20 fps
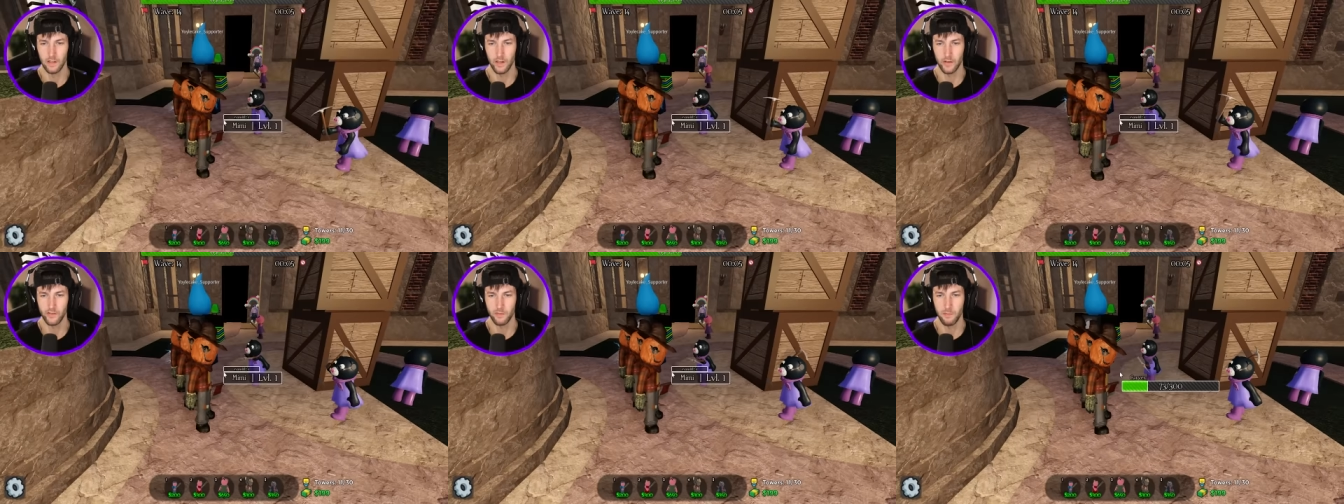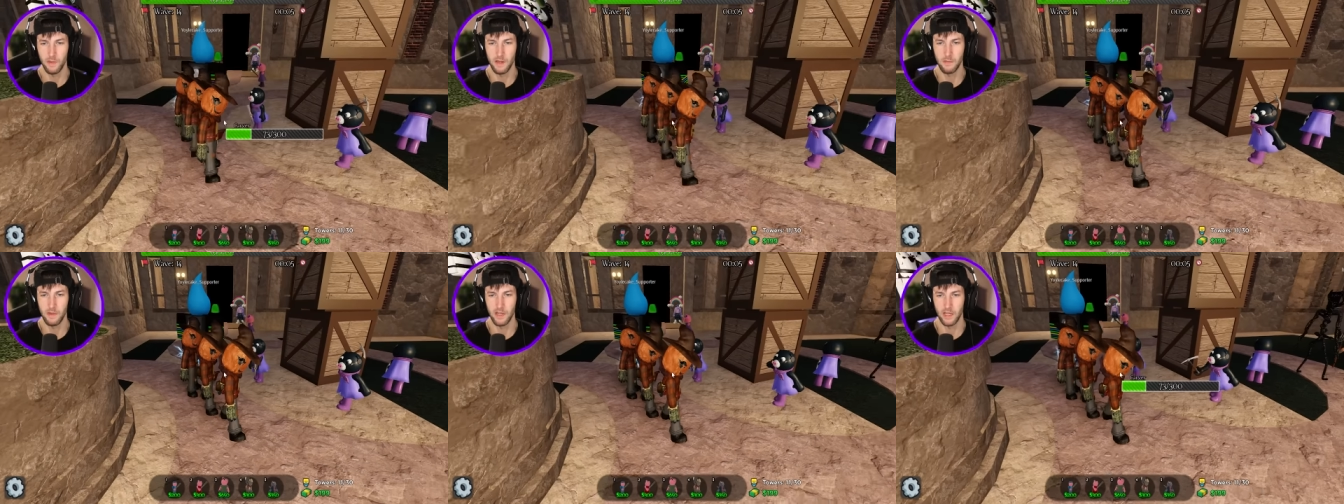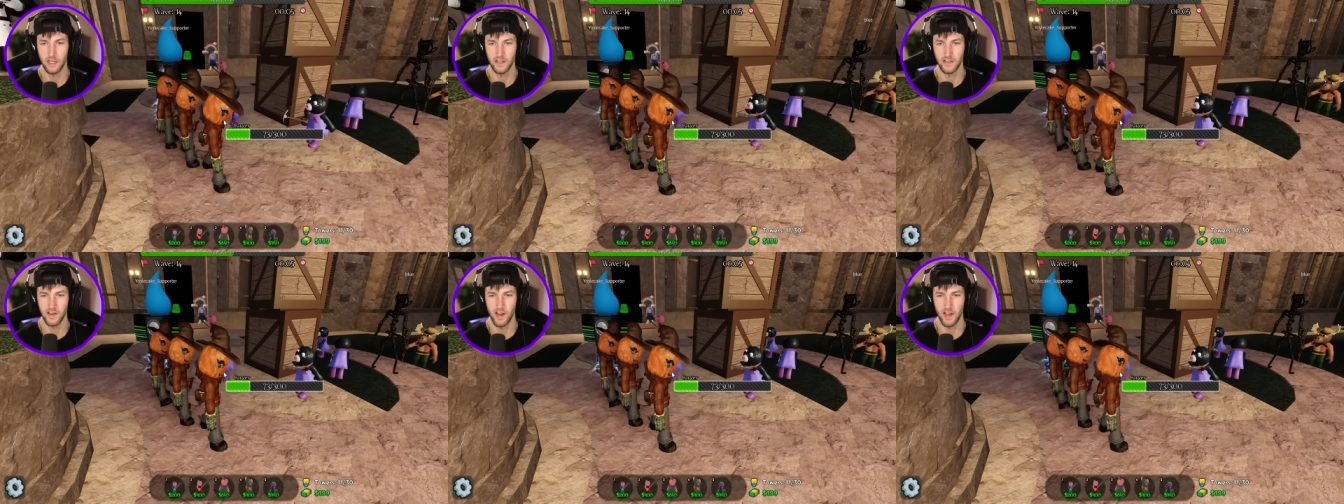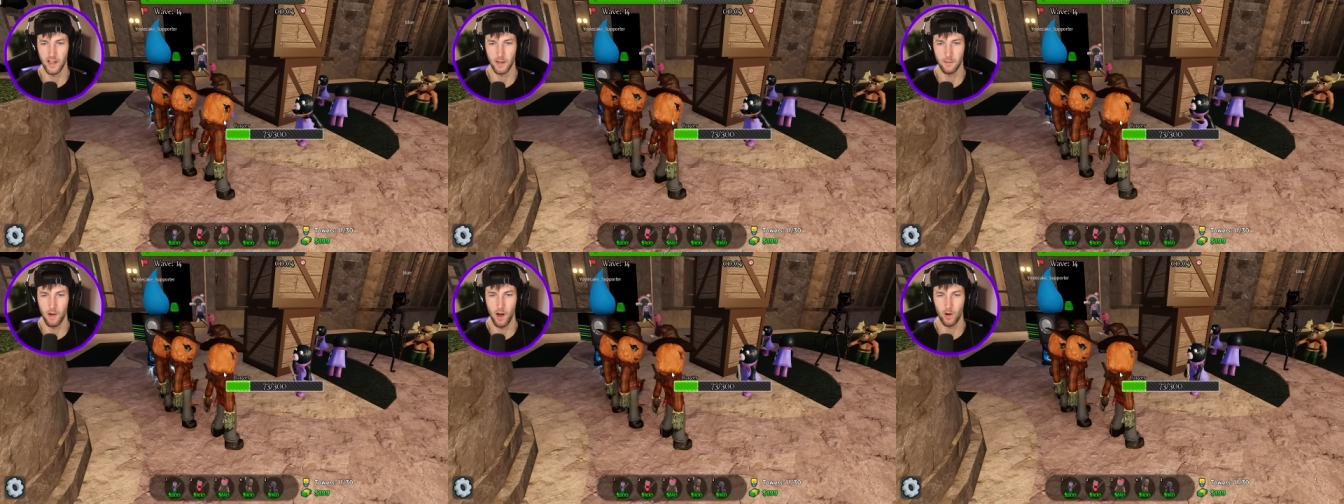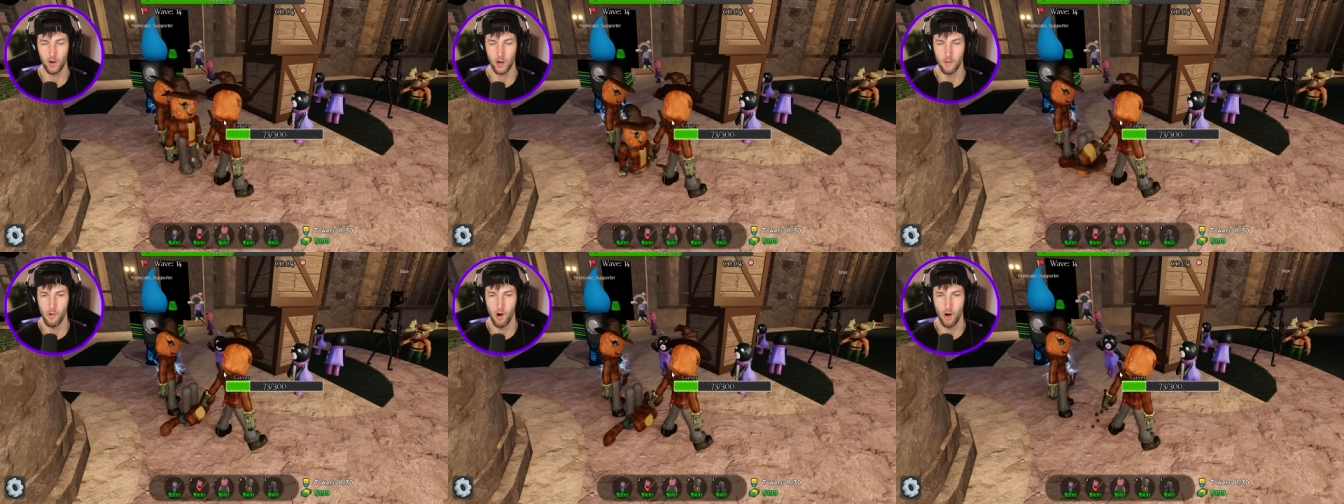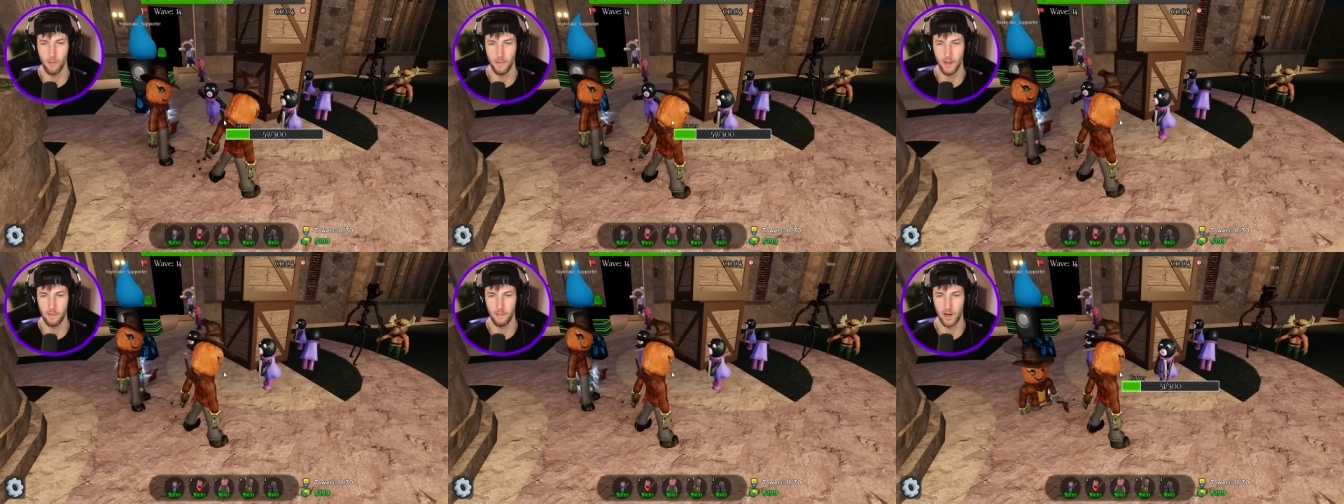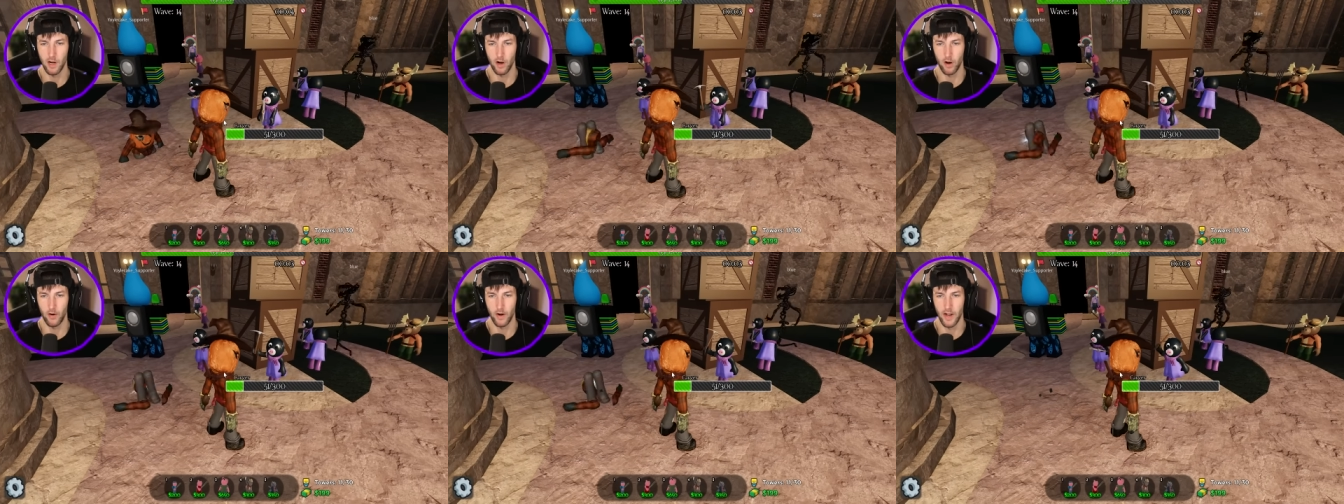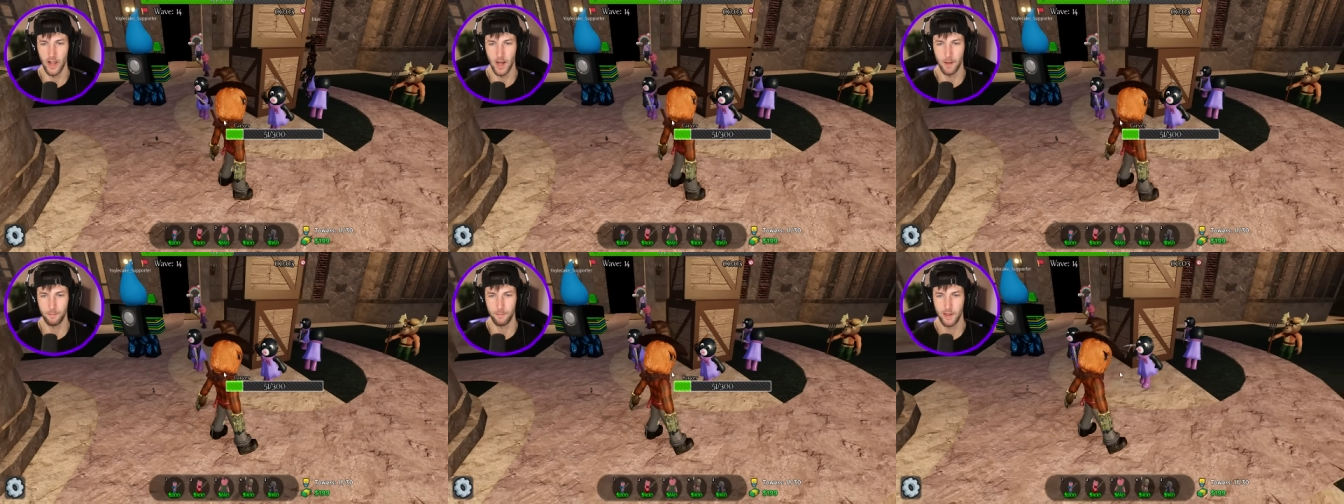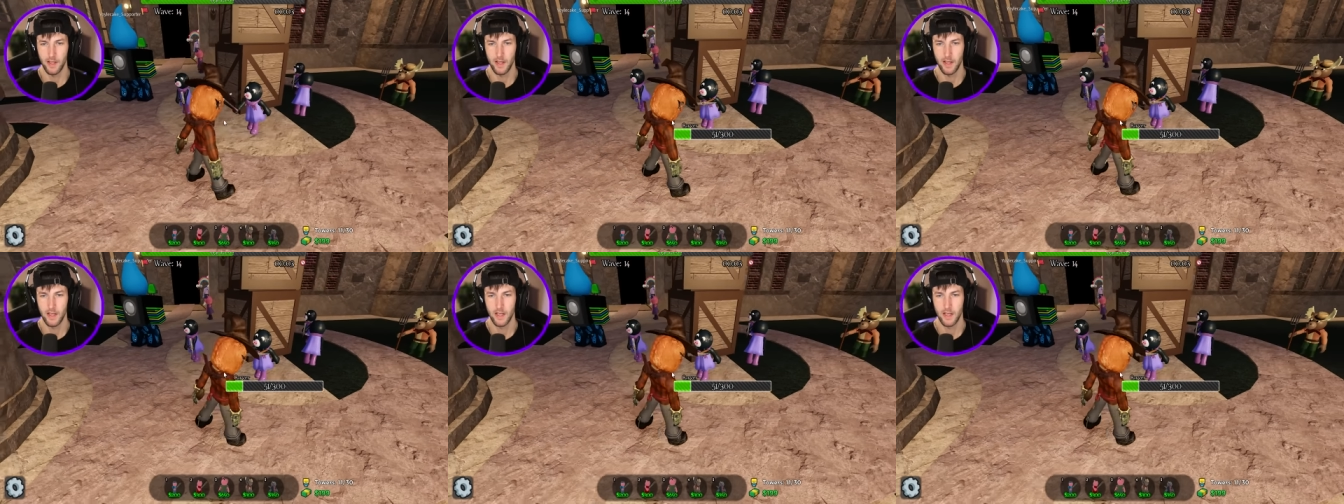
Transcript: Unless Mimi can take him out. Come on, Mimi, hurry up.